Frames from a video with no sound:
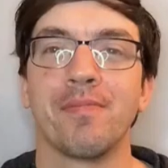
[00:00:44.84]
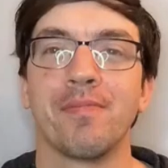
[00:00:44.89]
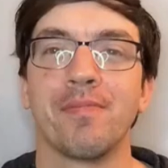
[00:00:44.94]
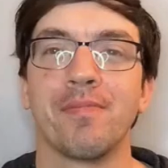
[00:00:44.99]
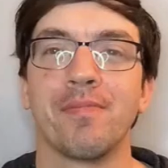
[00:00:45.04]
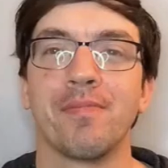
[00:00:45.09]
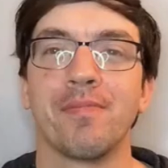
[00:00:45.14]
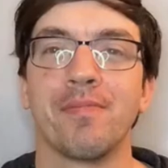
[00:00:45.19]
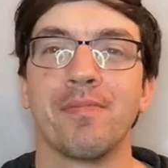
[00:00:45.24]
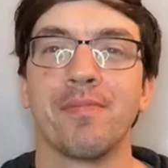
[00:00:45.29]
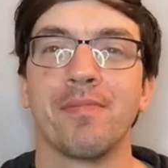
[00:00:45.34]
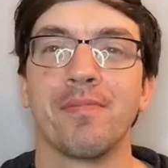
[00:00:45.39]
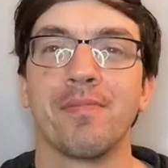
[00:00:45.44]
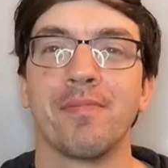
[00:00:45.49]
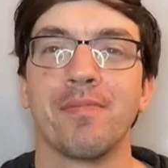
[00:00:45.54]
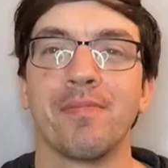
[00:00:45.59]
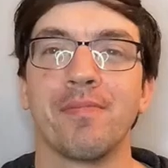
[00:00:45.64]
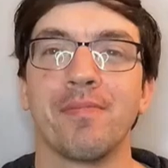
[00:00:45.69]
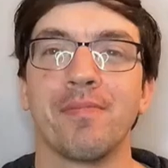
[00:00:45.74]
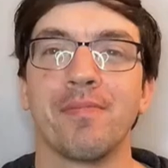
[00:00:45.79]

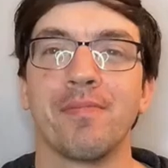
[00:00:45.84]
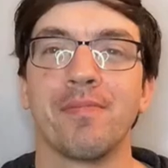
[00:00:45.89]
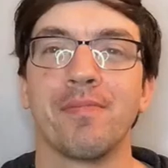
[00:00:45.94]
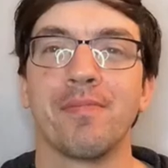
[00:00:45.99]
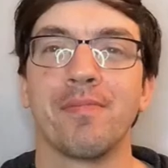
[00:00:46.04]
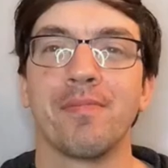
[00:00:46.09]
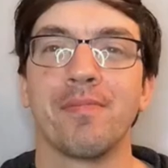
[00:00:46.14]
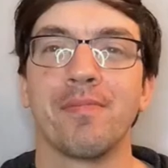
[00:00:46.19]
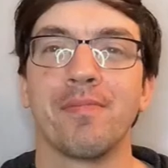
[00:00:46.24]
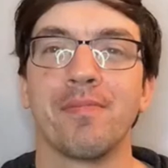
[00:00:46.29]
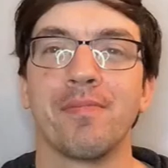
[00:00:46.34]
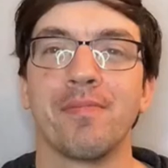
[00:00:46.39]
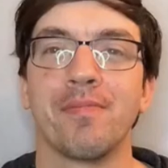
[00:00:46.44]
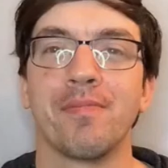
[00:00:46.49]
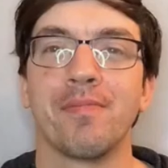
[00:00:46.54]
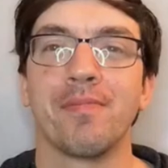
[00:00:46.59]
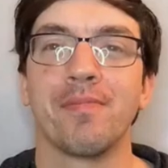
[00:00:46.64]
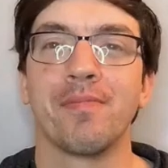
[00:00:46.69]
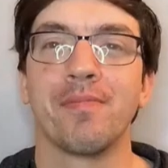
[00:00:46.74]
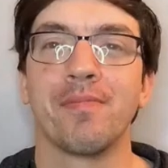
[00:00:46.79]

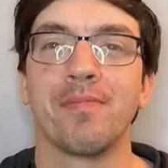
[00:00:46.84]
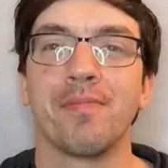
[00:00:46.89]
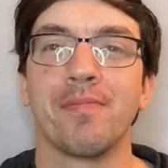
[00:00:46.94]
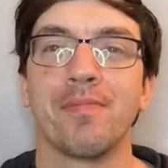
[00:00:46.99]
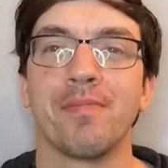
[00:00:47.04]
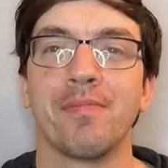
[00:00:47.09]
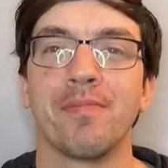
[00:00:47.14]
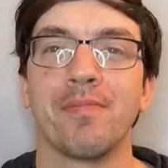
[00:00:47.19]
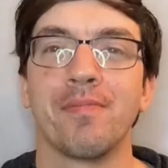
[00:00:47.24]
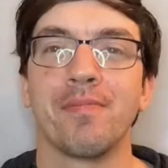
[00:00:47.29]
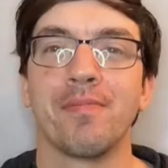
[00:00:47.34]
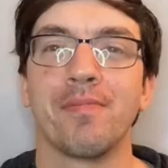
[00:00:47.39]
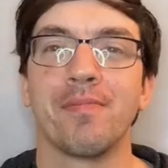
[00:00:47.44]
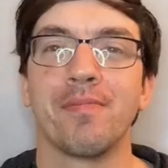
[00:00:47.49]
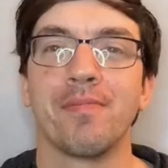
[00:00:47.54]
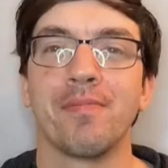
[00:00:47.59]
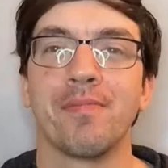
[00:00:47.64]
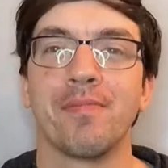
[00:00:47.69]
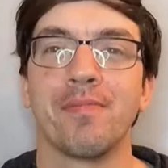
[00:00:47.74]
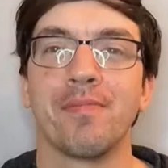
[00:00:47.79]

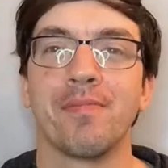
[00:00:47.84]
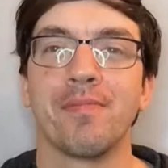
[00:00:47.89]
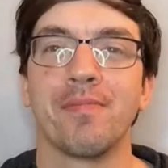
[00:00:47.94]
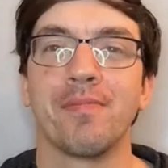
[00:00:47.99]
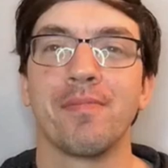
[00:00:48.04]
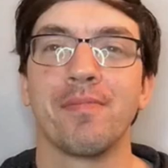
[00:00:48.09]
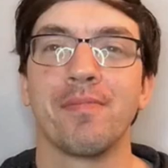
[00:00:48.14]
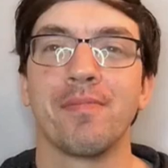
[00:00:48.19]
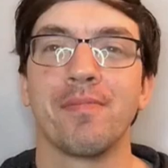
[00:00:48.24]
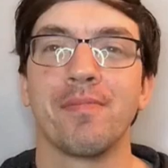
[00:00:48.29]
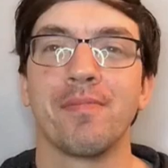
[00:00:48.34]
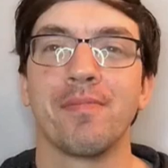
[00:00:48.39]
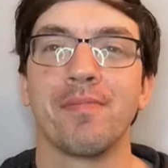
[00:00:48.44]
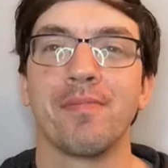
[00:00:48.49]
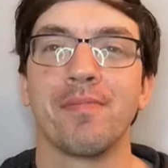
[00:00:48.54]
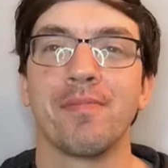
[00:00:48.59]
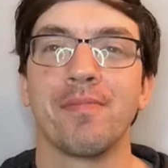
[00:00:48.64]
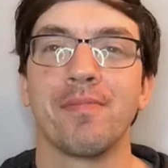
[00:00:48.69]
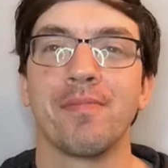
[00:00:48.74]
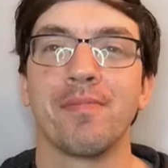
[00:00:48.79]
No words are spoken by the person on screen.